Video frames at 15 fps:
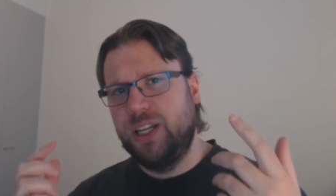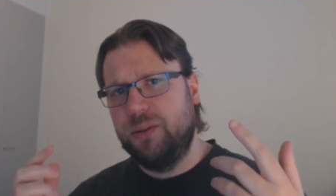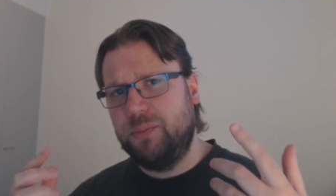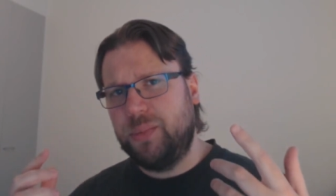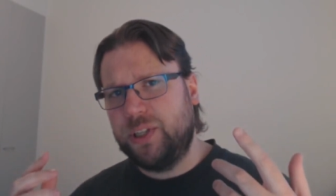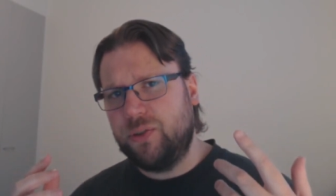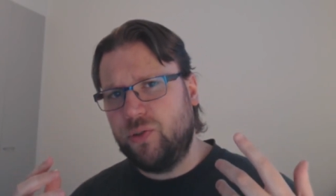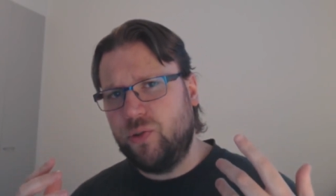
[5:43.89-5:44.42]

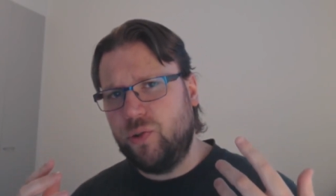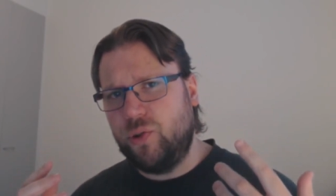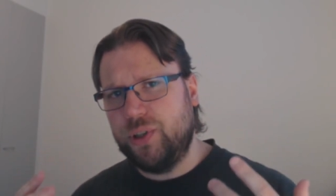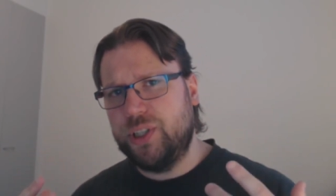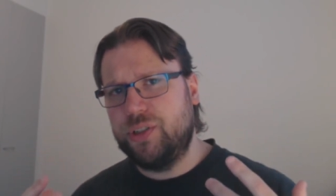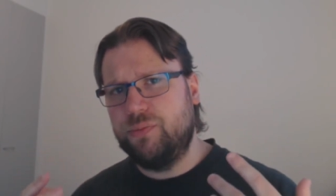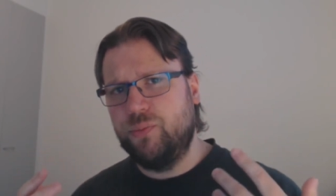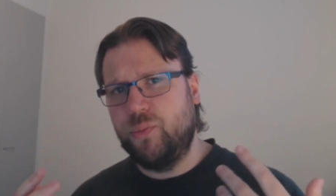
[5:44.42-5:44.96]
But all
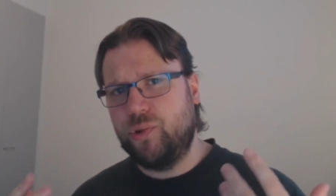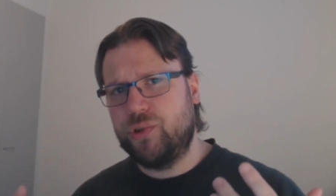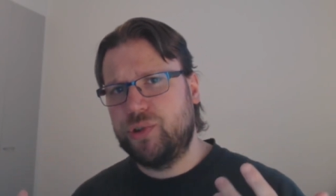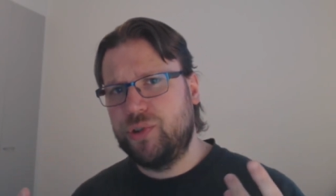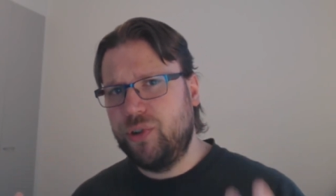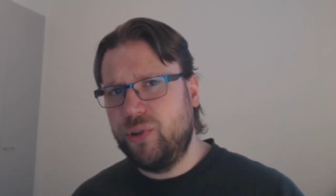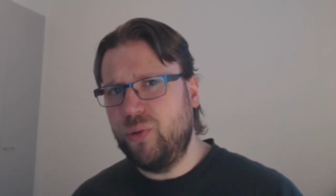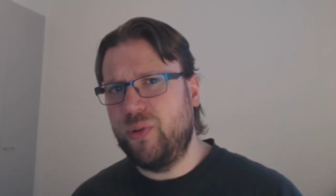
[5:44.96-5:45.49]
the more
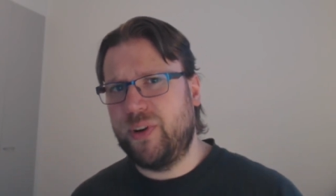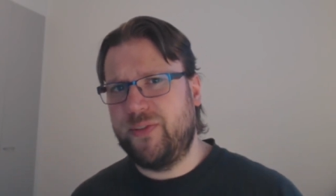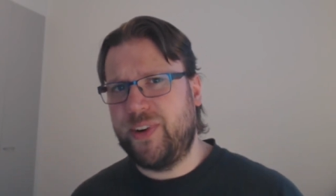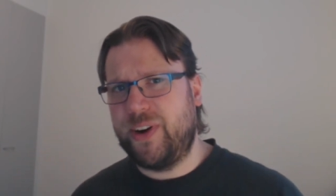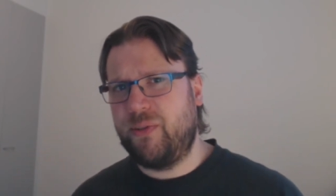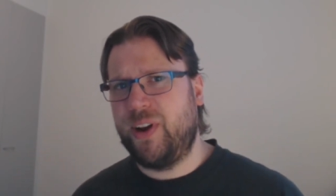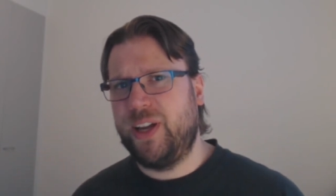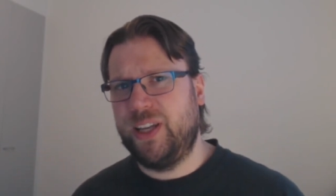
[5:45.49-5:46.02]
slower
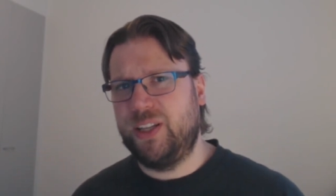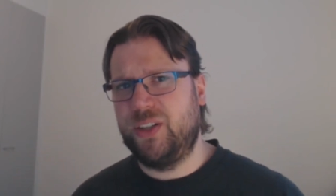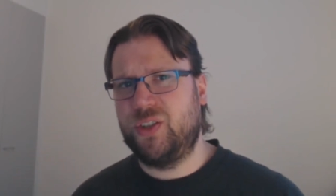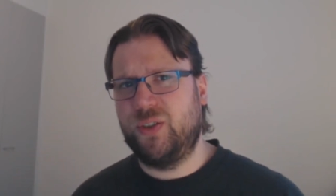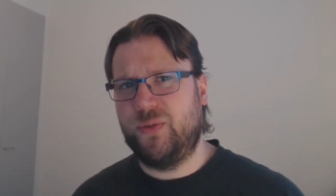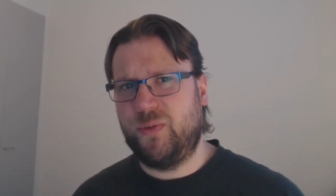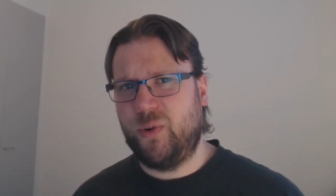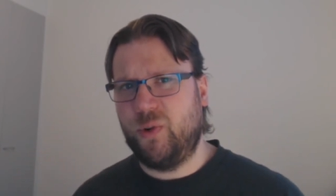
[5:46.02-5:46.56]
variants
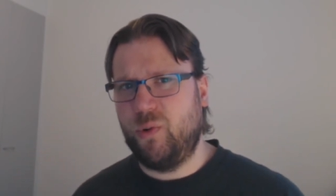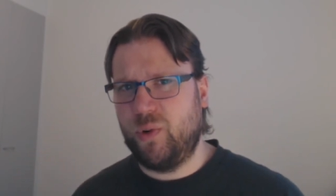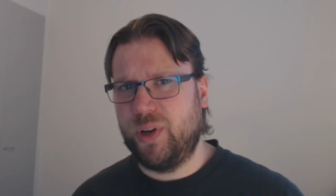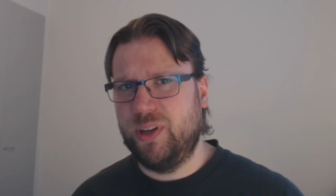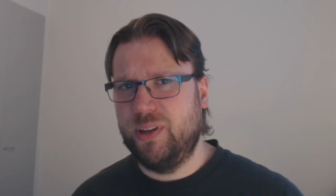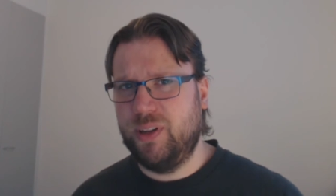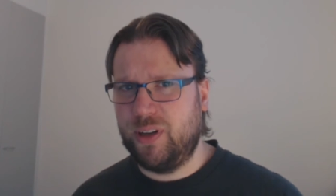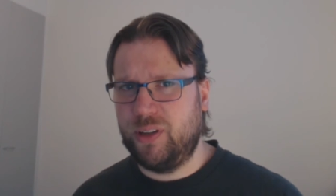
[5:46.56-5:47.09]
of Rogue
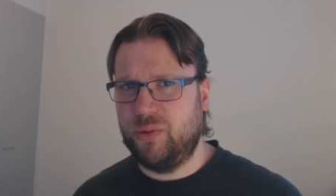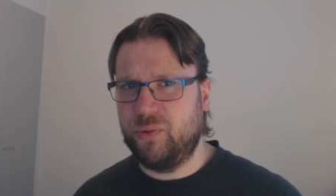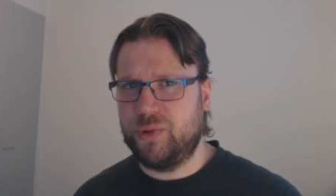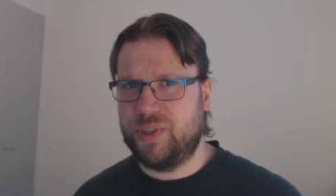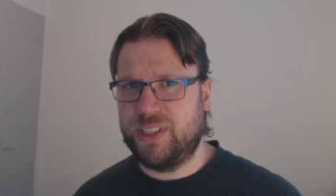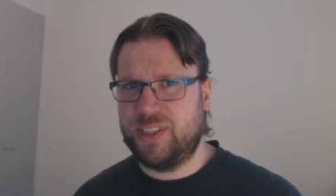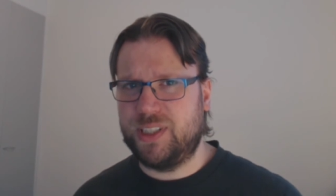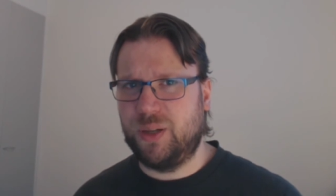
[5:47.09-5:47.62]
are
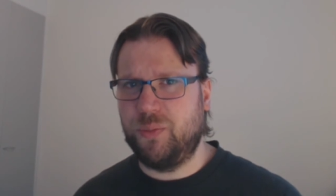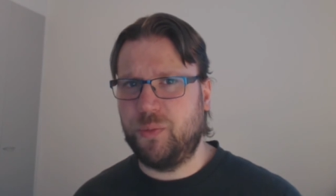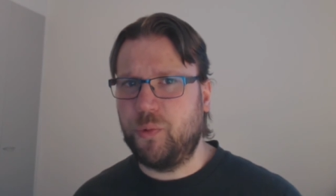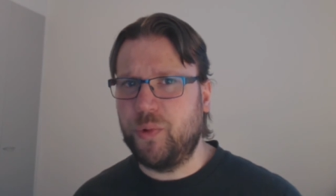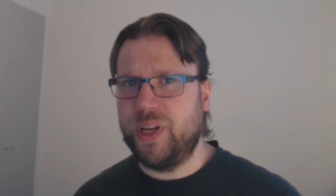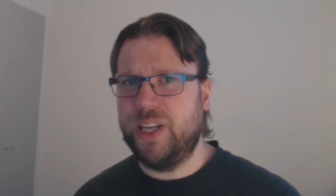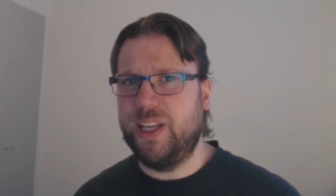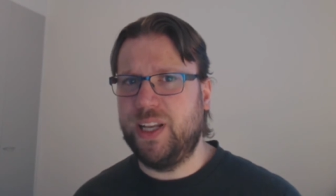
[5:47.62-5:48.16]
losing some
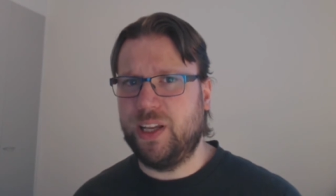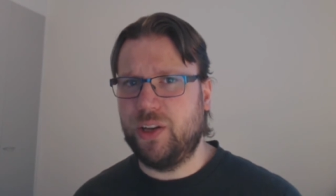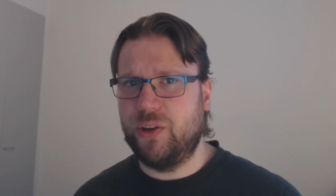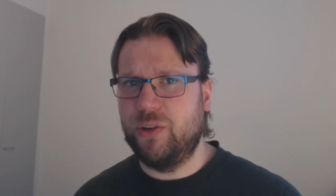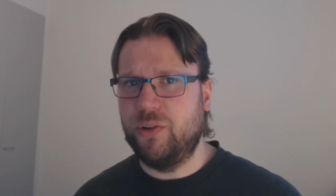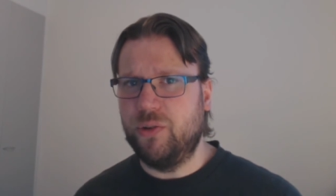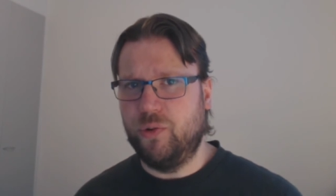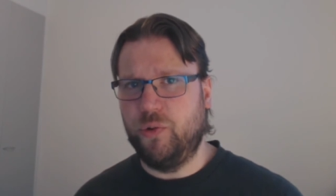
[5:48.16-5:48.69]
really
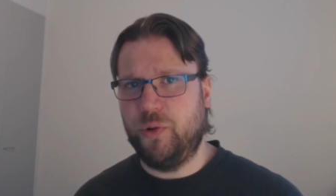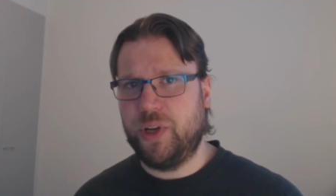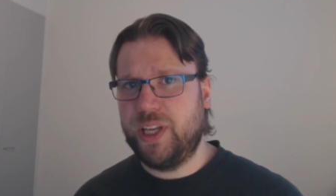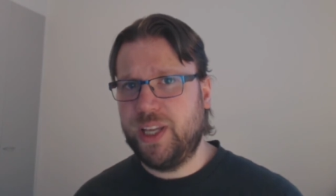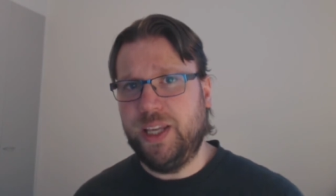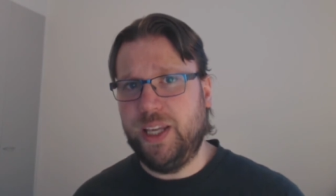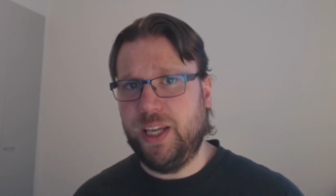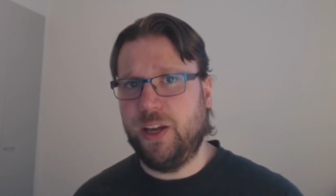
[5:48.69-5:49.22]
good
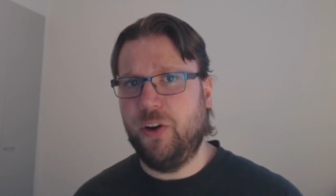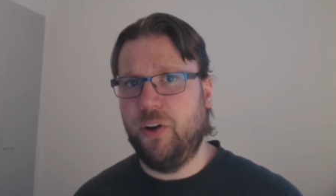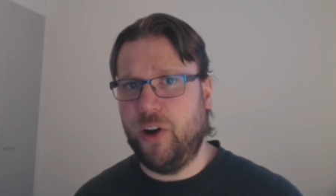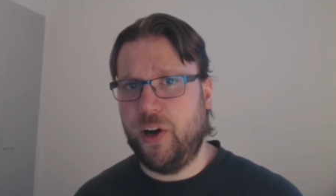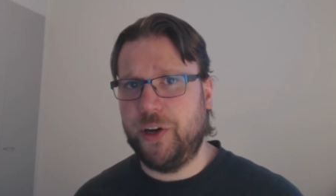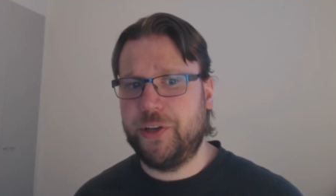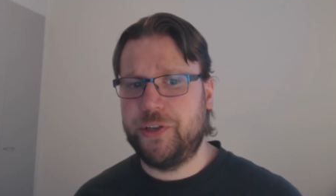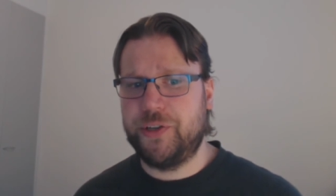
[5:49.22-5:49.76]
key
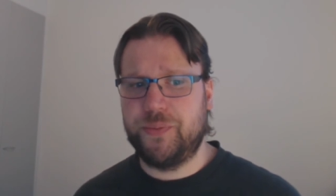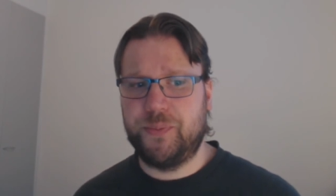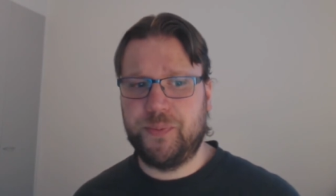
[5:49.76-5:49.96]
cards.